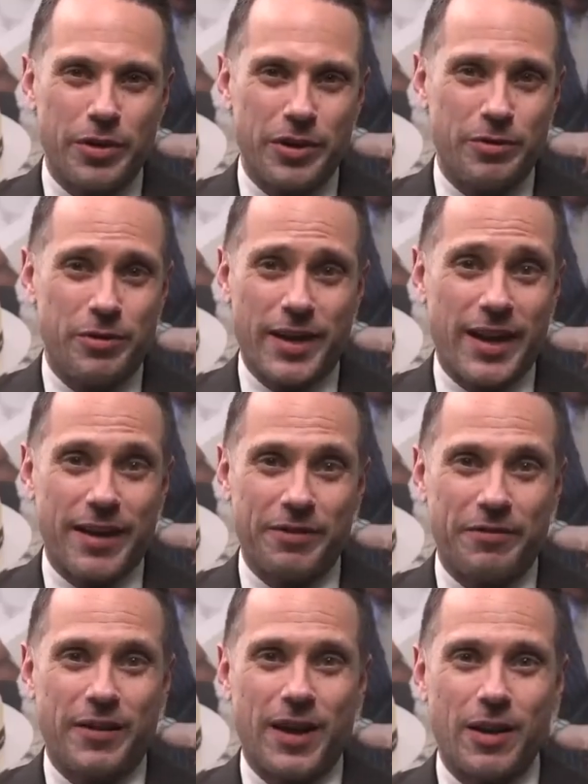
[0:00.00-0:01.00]
you do not have
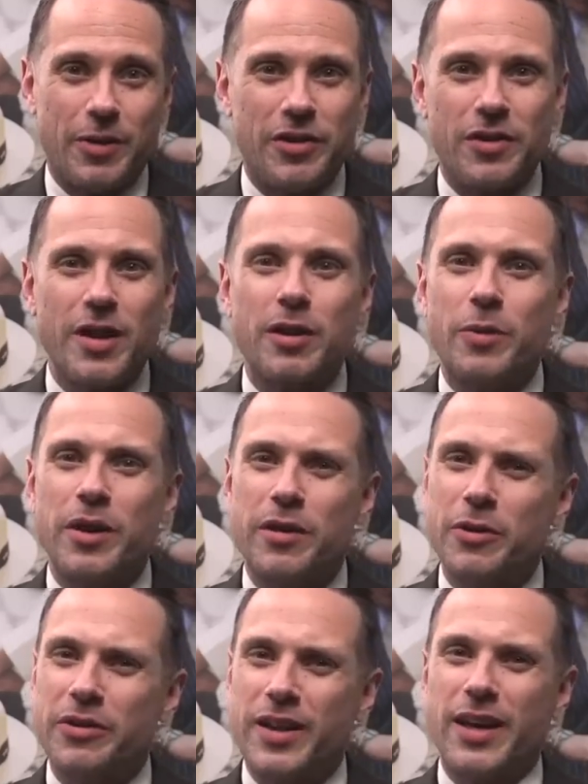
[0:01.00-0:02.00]
to follow is another one of
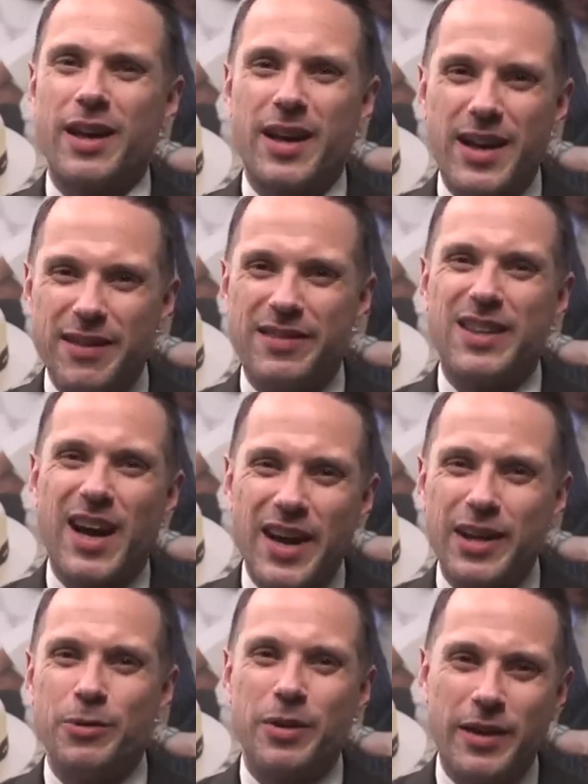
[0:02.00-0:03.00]
those that can kind of tie
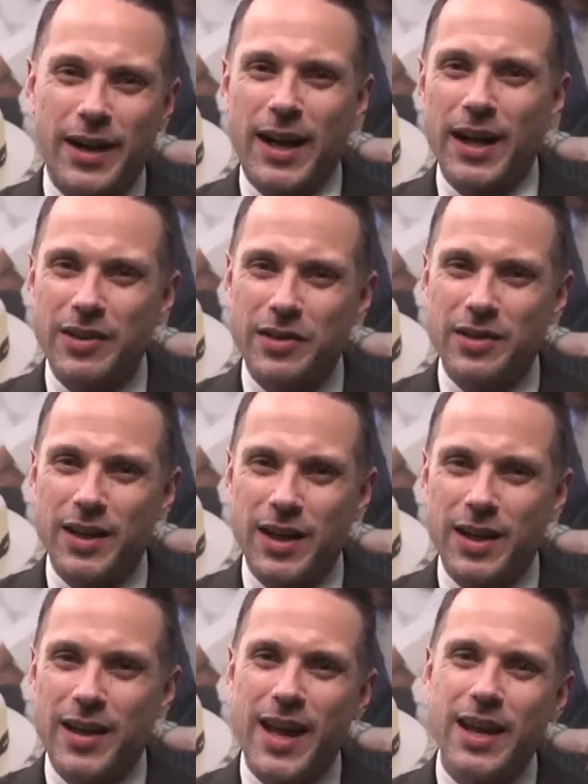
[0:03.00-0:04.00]
you in knots,
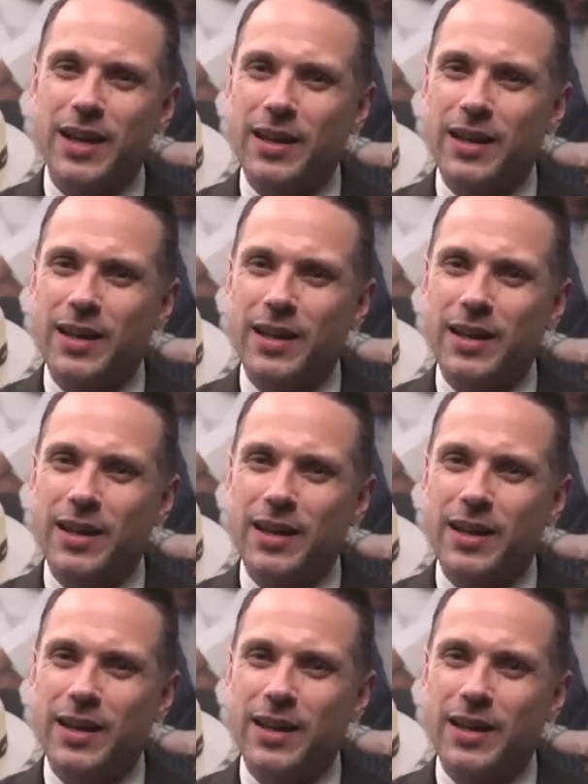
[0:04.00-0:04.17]
and that